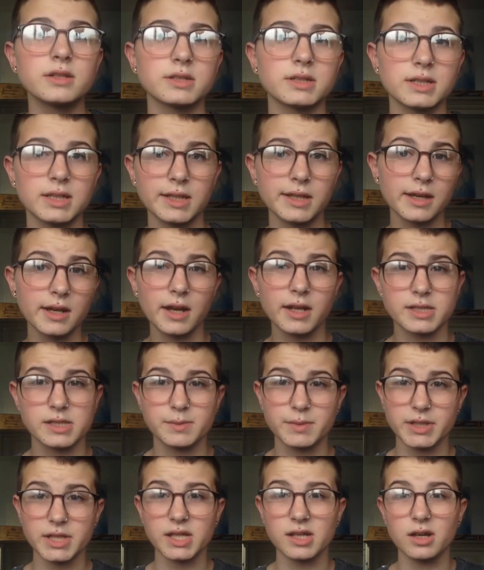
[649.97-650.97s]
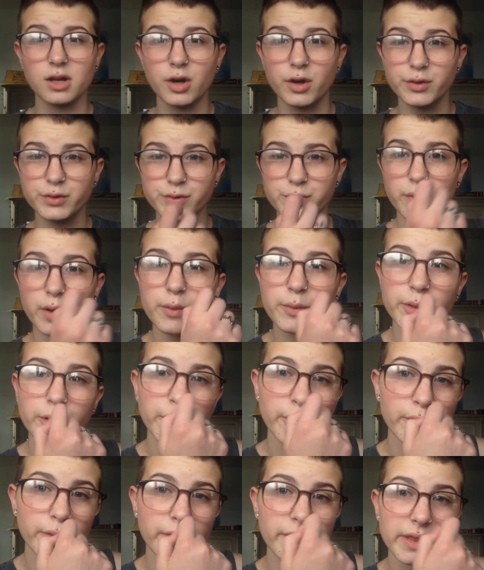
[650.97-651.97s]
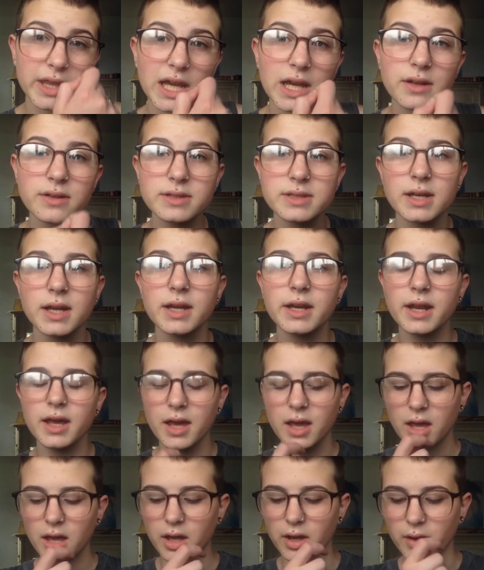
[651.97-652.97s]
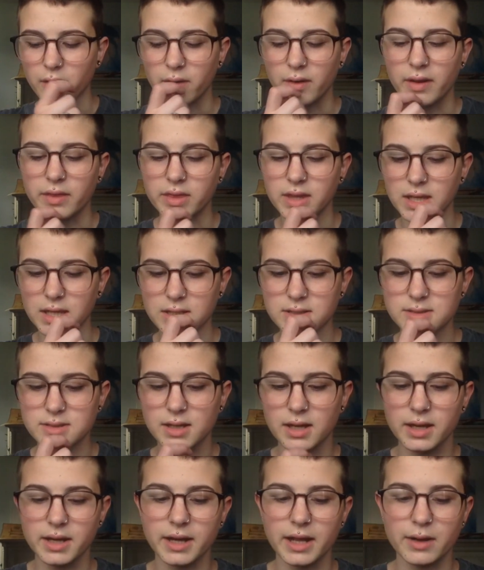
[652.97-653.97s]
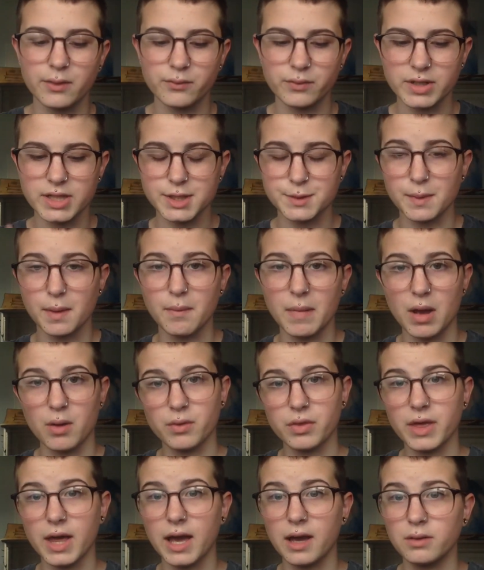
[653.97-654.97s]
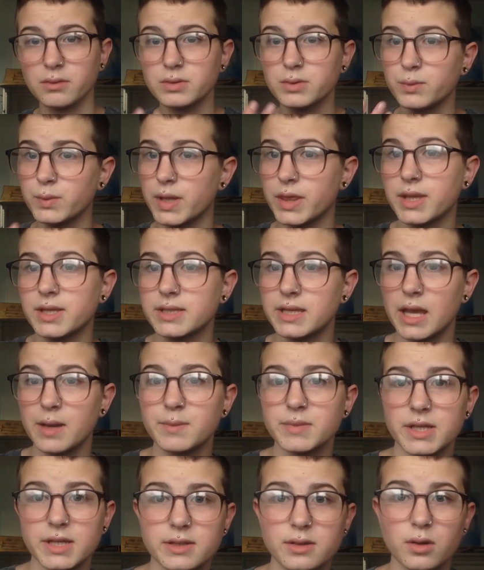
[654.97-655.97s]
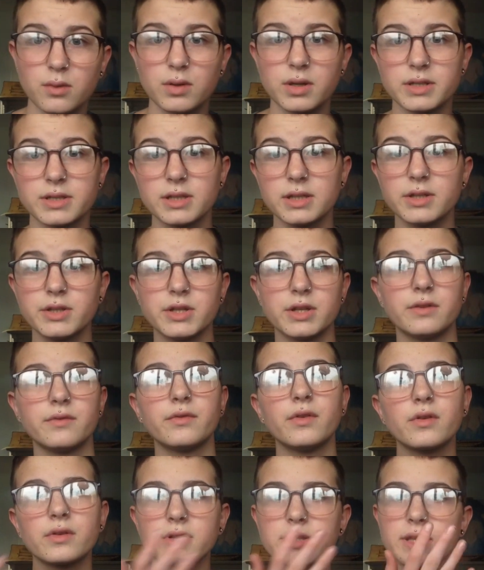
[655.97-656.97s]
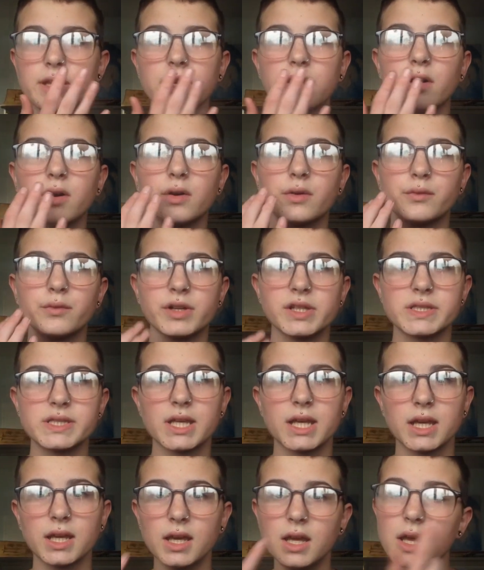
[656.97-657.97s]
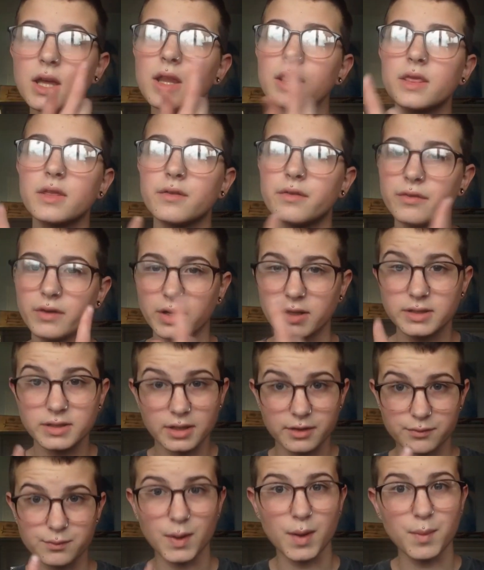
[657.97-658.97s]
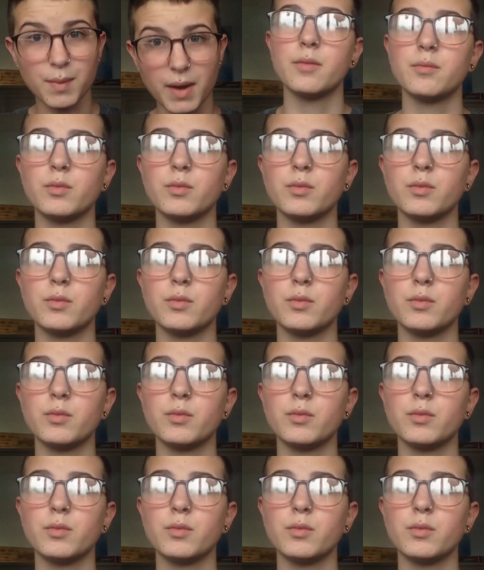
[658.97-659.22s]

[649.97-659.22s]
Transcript: To clean it, I simply take a cotton swab and go around the outside, go around the inside, and rinse my mouth out with the same sea salt water solution, focusing on rinsing the front of my mouth.